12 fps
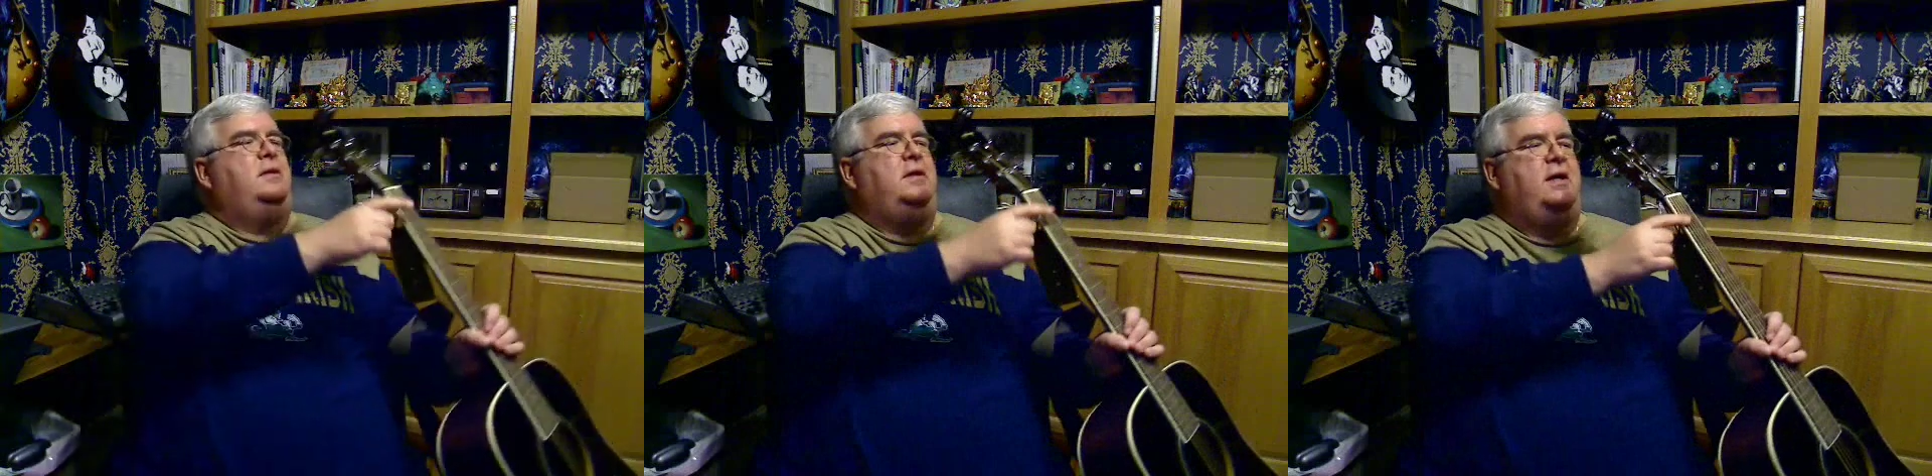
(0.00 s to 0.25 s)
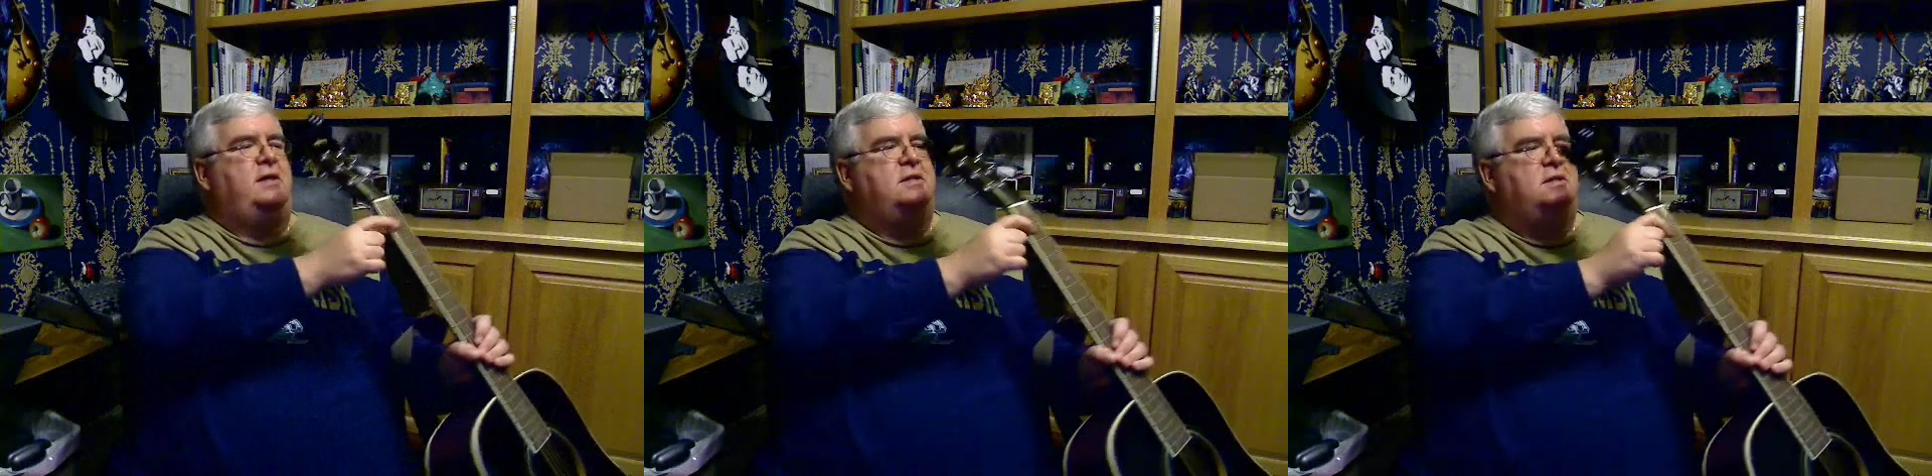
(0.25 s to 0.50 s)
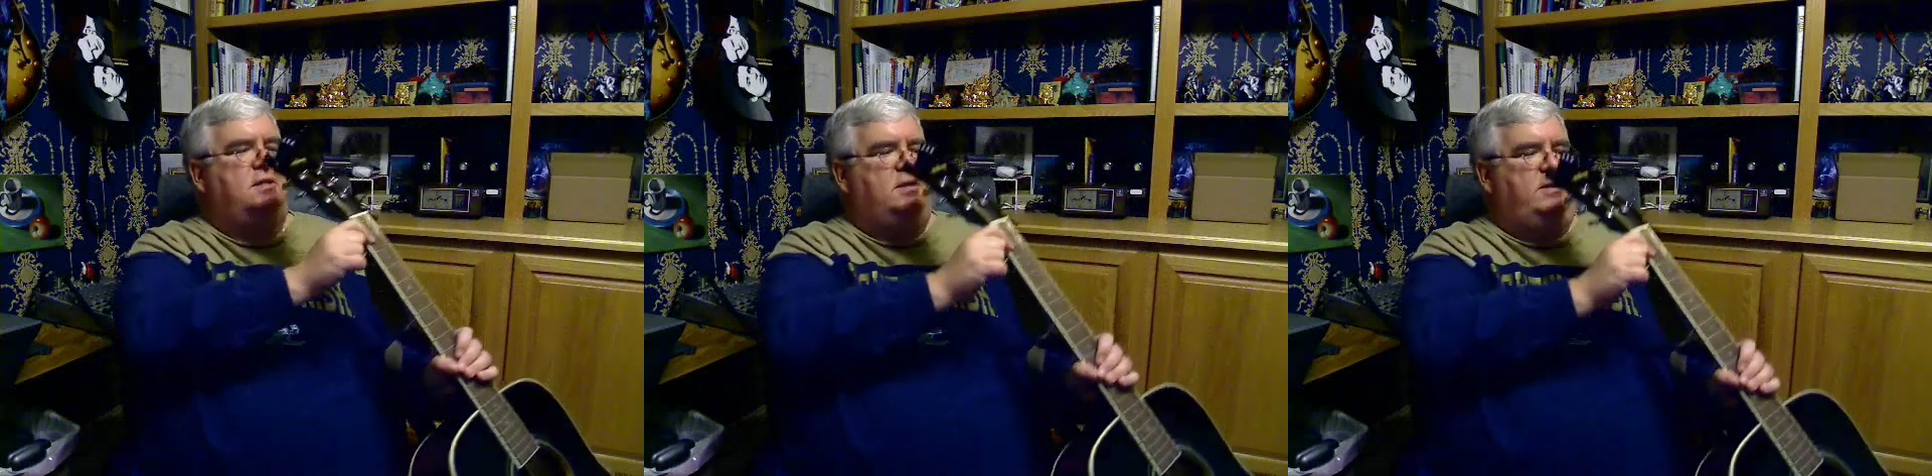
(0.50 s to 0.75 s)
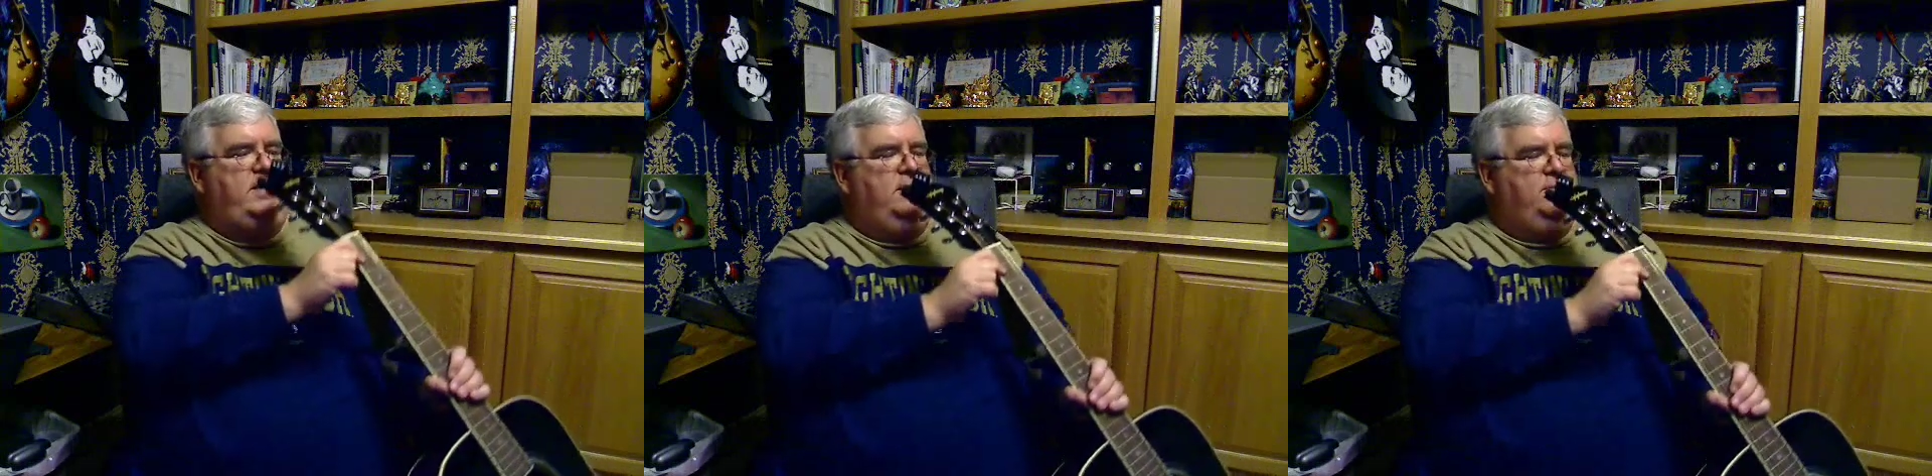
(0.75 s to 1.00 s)
I usually
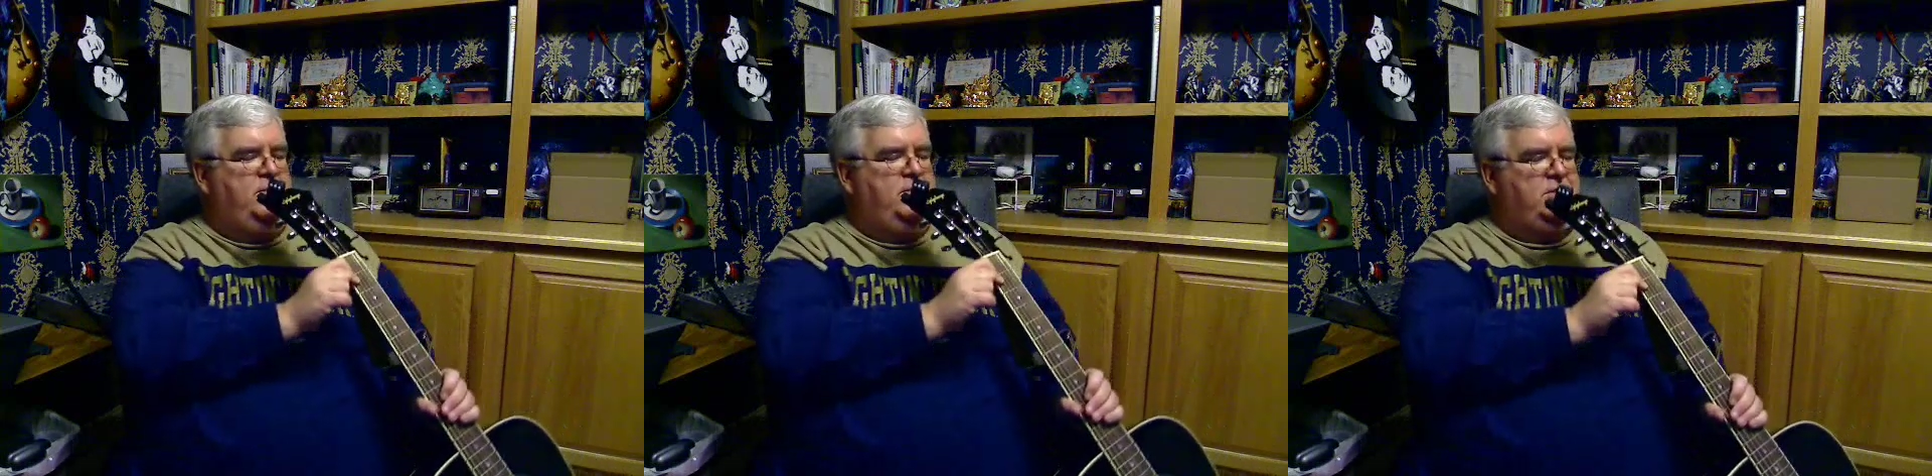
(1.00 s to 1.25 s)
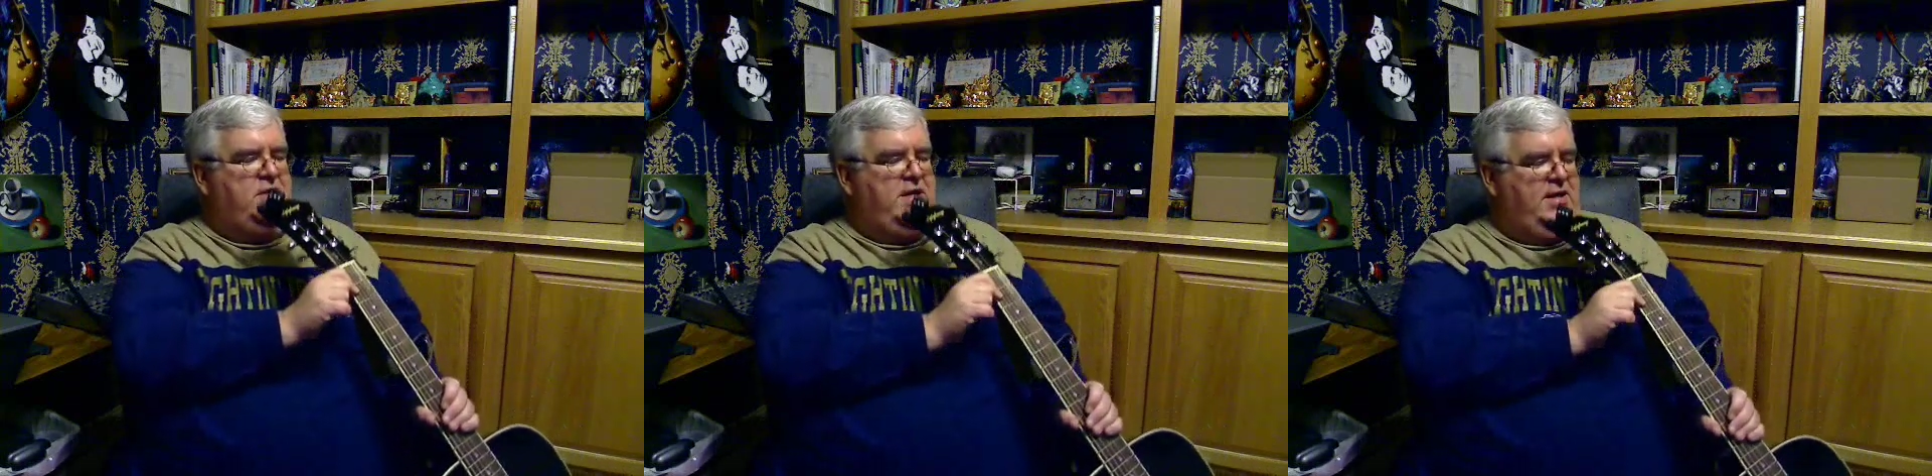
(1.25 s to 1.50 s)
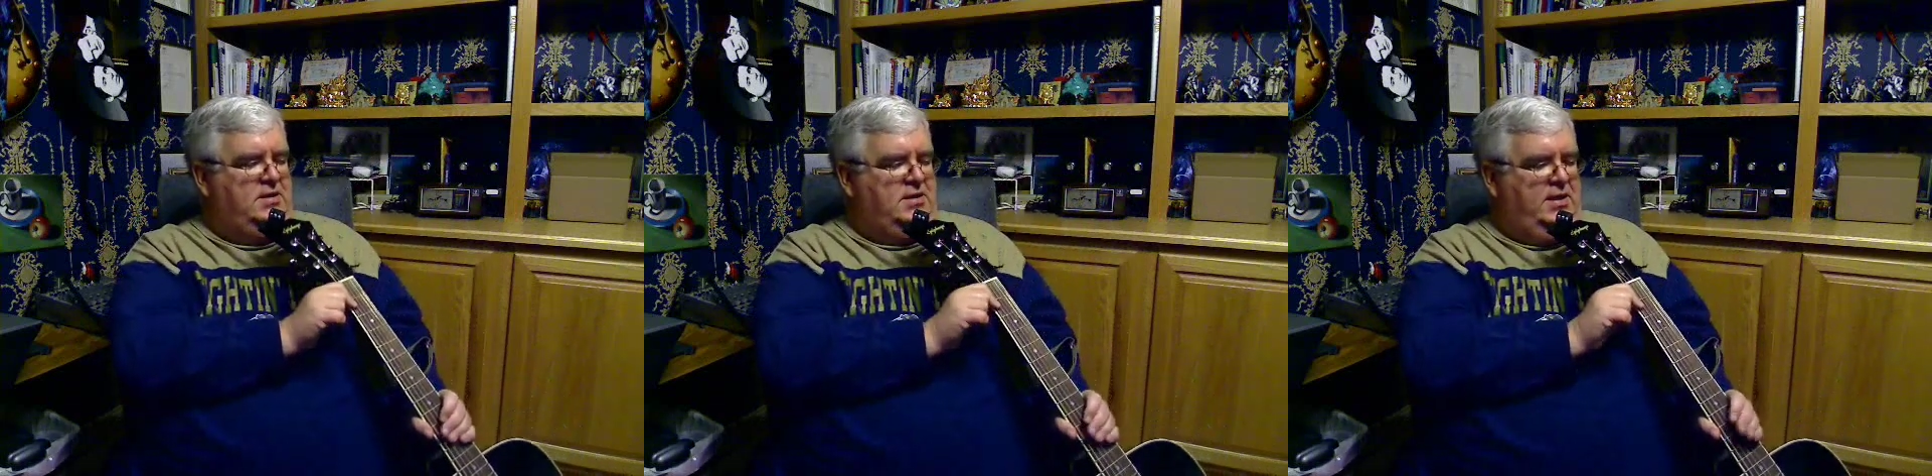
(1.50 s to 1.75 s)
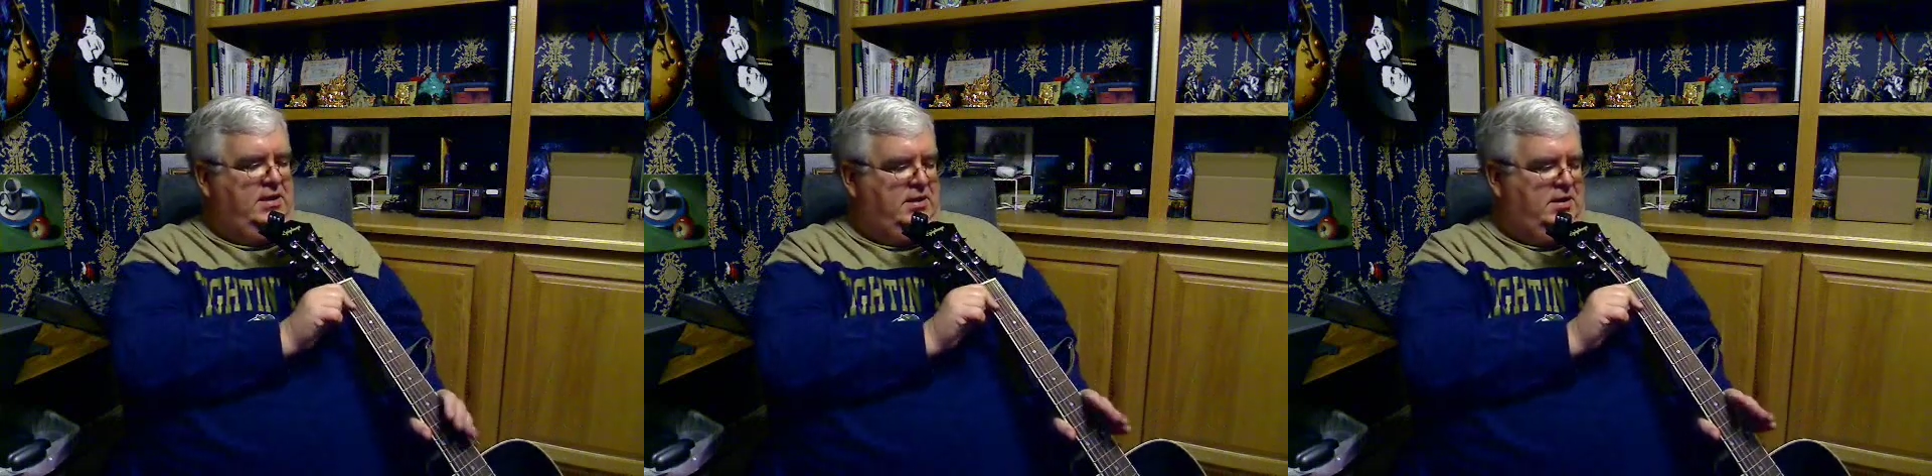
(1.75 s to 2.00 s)
look down both sides
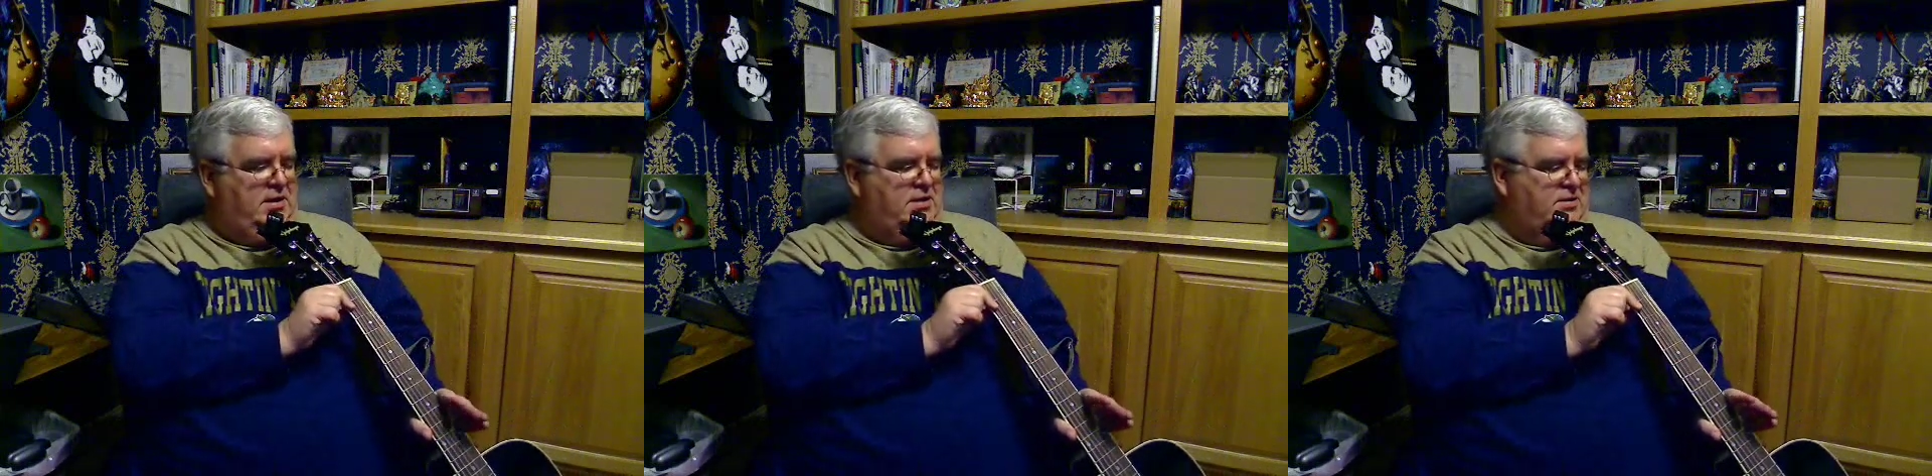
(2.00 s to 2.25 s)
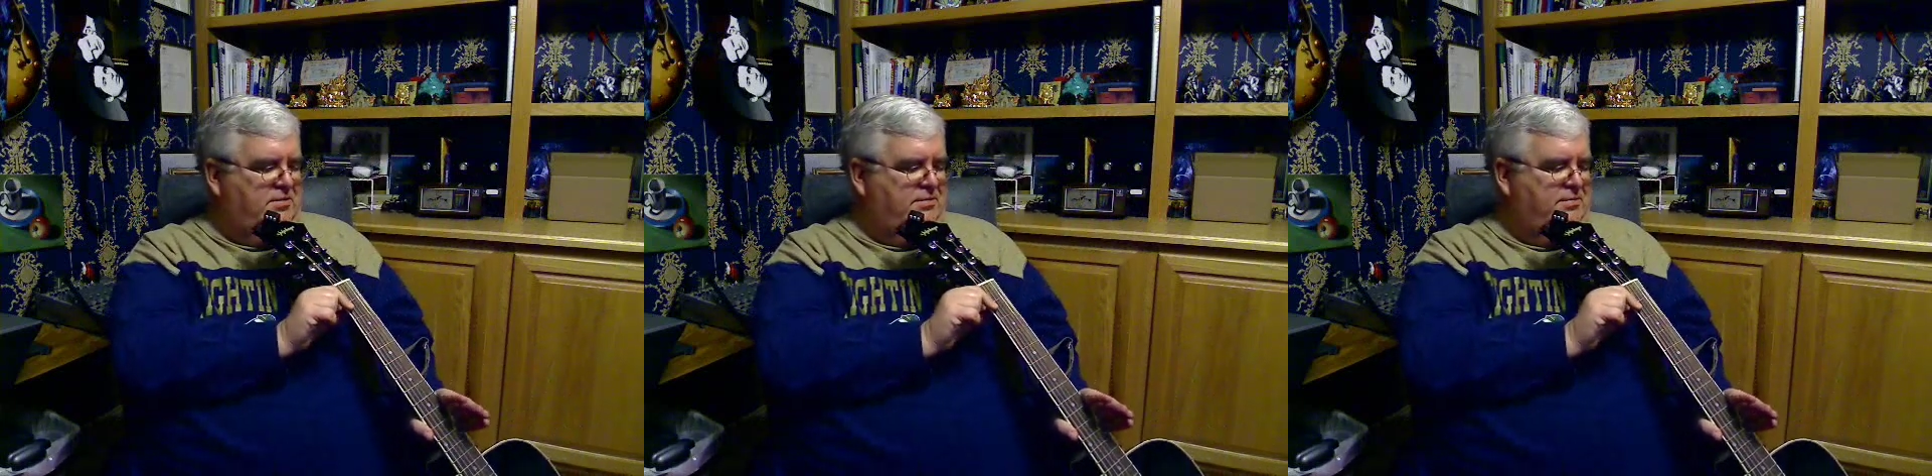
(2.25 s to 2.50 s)
like this,